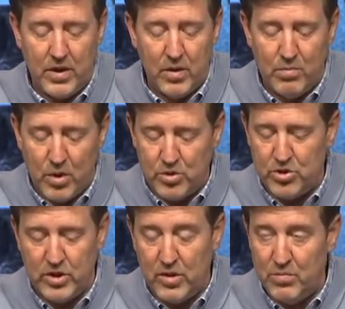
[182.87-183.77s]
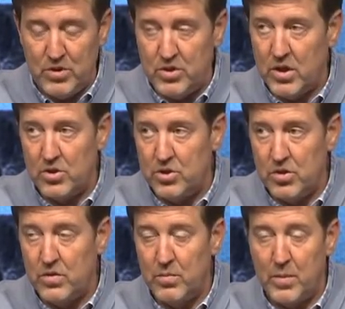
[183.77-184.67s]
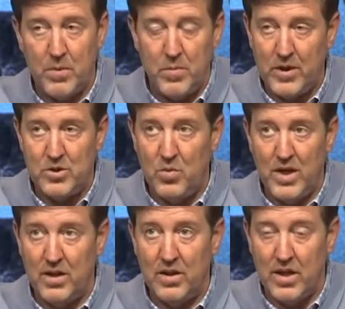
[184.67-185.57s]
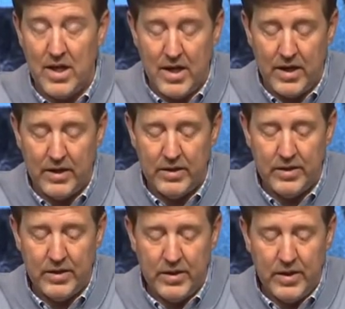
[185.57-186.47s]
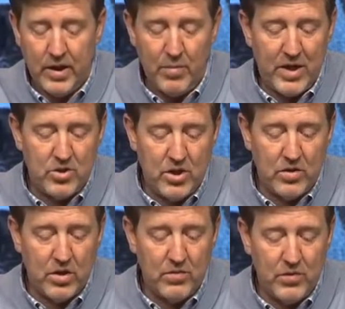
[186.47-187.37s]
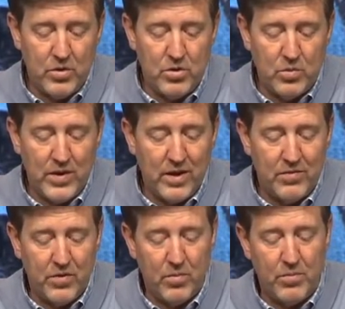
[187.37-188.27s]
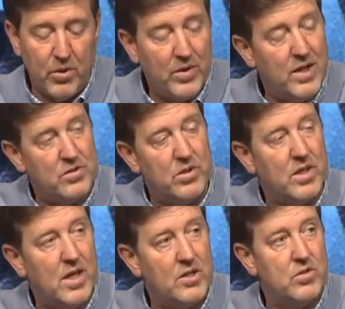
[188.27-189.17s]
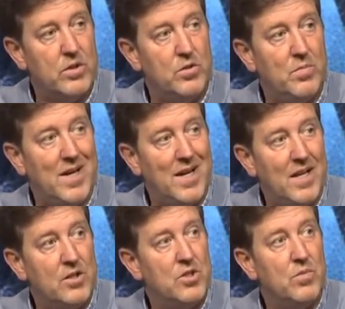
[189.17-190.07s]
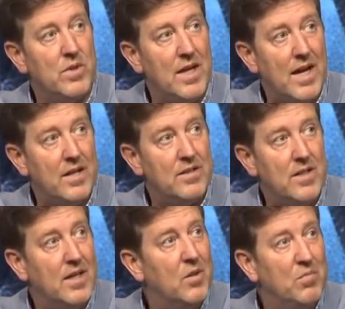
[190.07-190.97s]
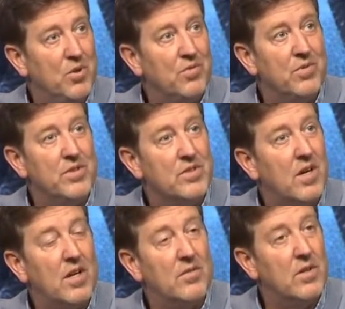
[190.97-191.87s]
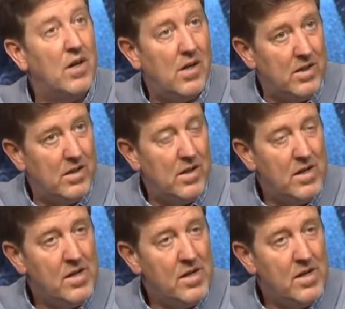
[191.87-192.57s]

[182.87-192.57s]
They are emotionally abusing our children by perpetuating the lie about gender confusion when they affirm pronouns that are contrary to biology, reality, and the beautiful design of God.